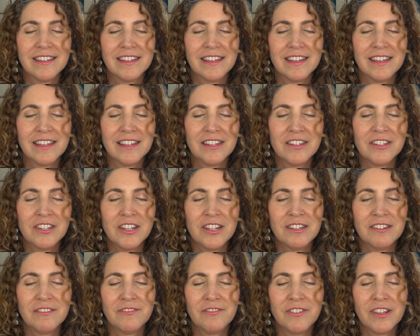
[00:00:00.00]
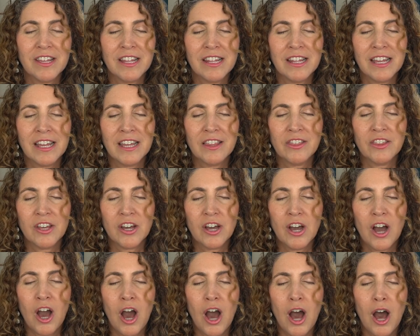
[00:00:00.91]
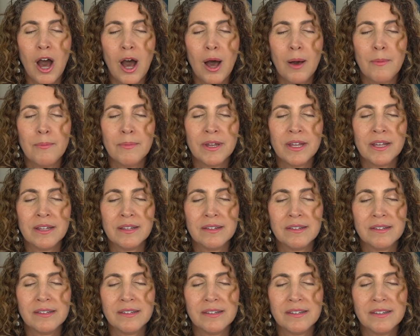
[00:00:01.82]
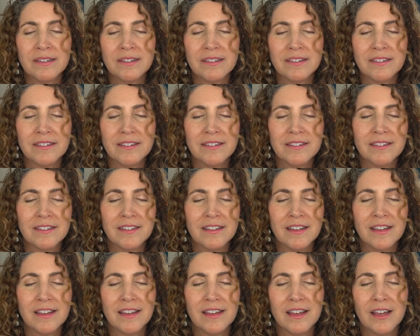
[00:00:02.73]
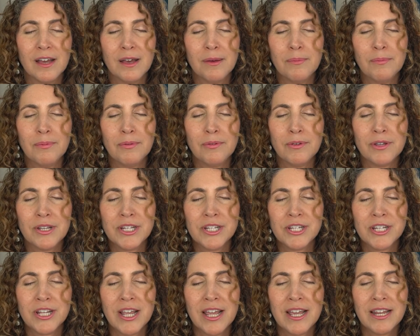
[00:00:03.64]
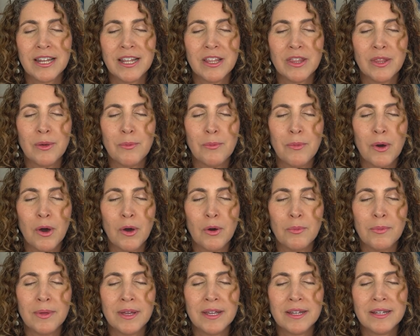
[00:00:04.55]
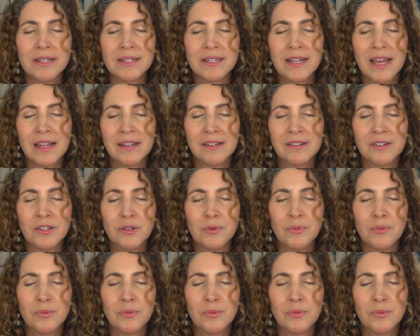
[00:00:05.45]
And just feeling the calmness, appreciating the moment as you